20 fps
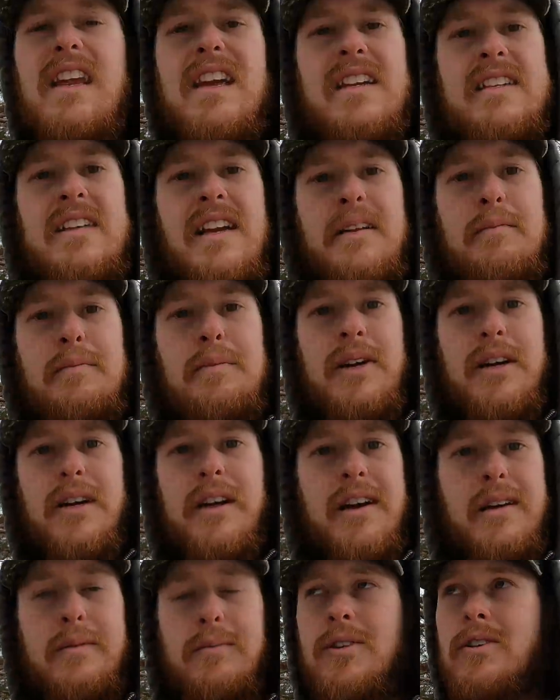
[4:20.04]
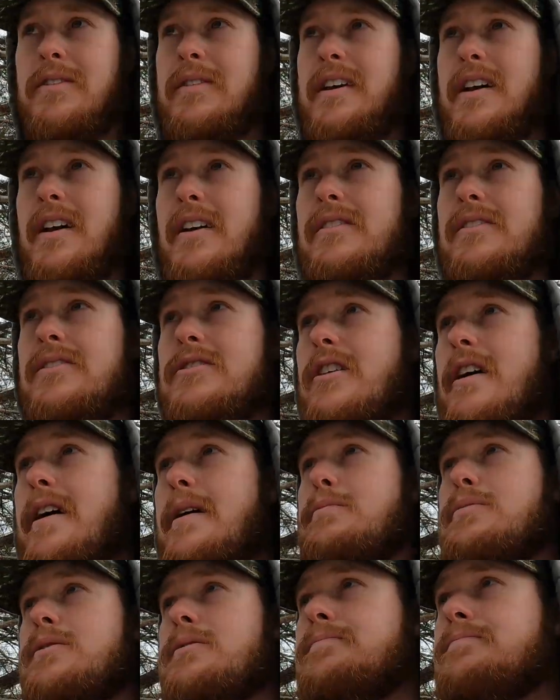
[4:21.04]
because I didn't put a camera on the other
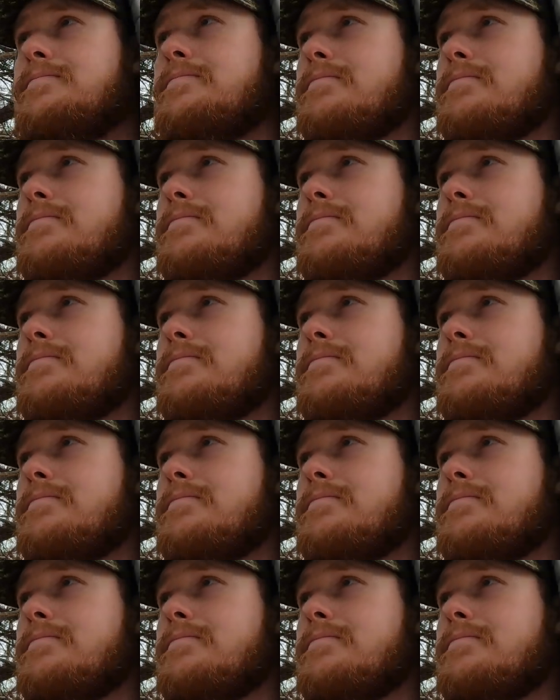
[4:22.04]
traps.